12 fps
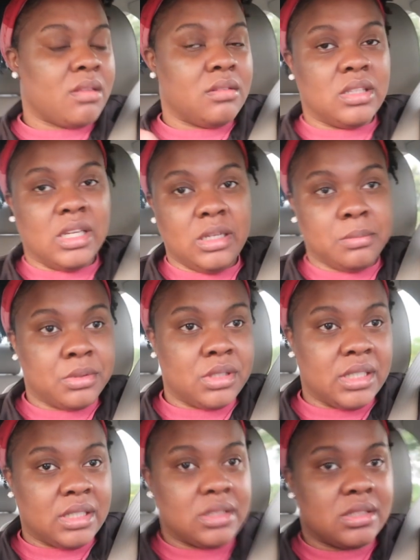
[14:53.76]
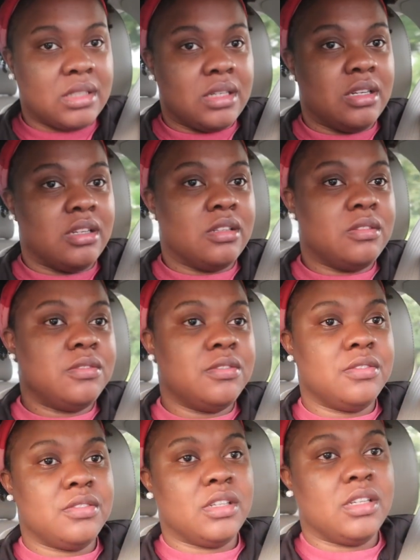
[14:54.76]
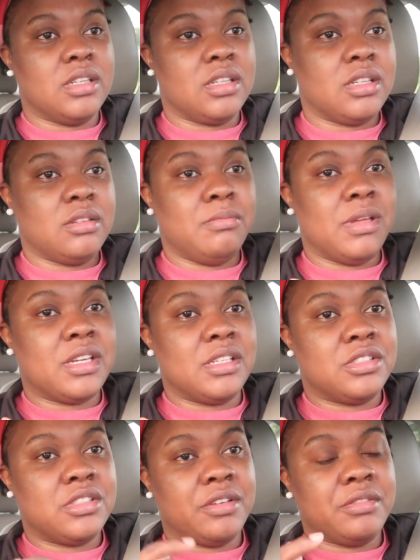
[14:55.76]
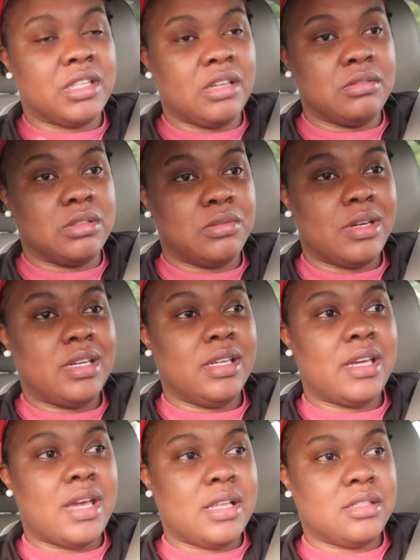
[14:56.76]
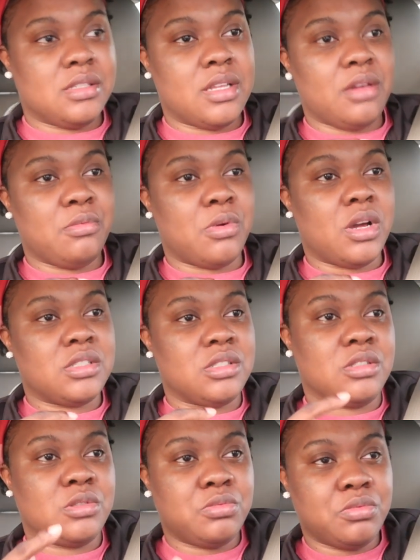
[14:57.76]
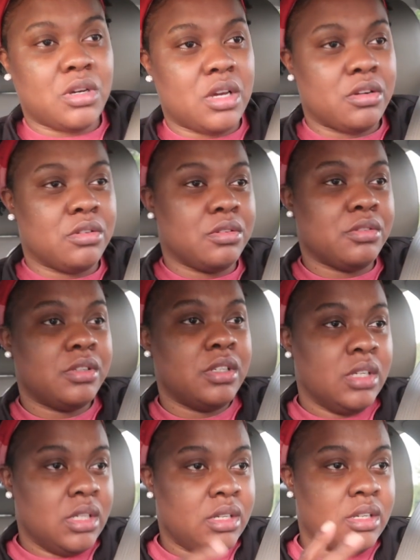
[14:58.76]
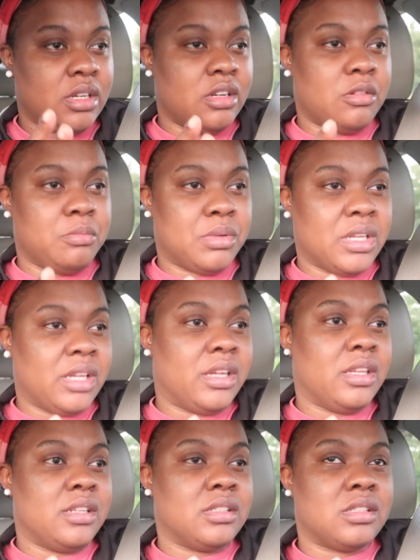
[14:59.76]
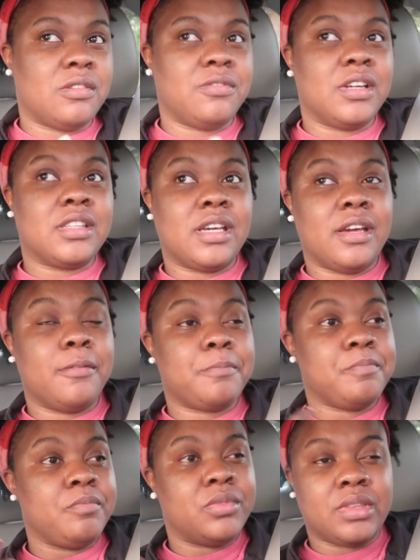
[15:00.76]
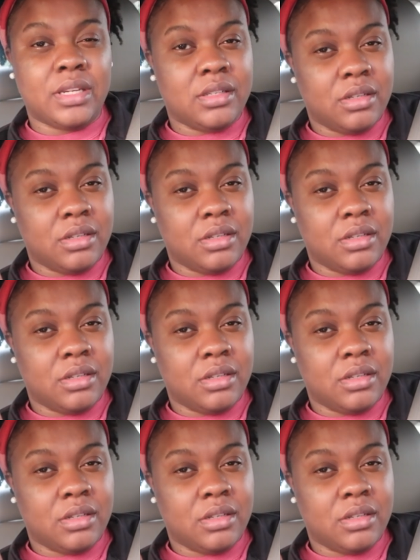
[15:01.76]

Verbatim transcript: labeling stuff, uh, making sure everything was ready. I had to like wash her swaddle and her blanket and stuff like that. They